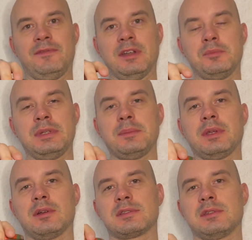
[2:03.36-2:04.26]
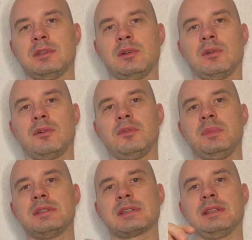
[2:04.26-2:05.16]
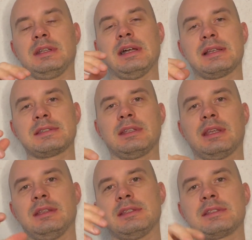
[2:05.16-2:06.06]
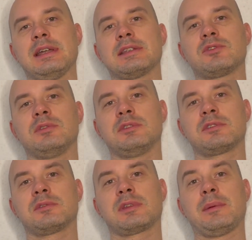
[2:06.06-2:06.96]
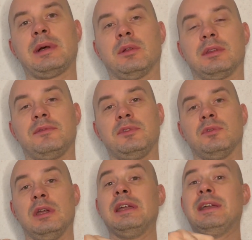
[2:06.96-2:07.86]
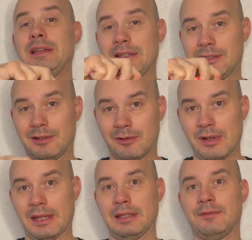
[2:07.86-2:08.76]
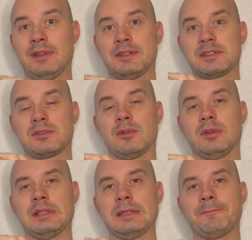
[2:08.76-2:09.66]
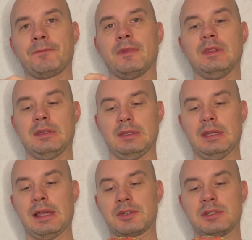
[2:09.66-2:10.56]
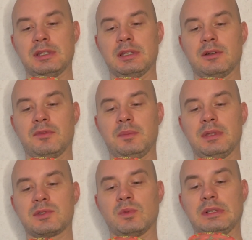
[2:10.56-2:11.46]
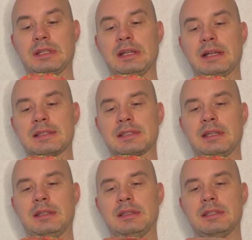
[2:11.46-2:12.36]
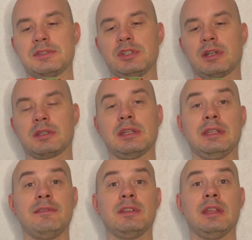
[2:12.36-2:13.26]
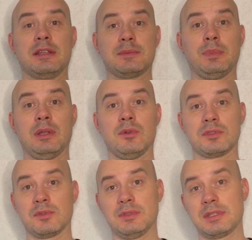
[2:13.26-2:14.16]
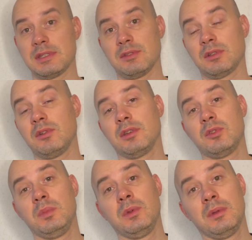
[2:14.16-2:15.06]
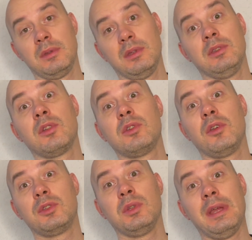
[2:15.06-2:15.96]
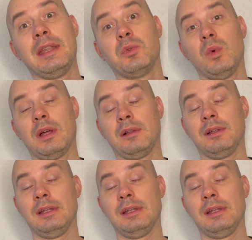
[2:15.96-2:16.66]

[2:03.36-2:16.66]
firmly, because you know coffee beans are degassing and this gas should come out. If you crack it very strongly, actually coffee beans will degas and this jar can even explode. So this is not going to end well.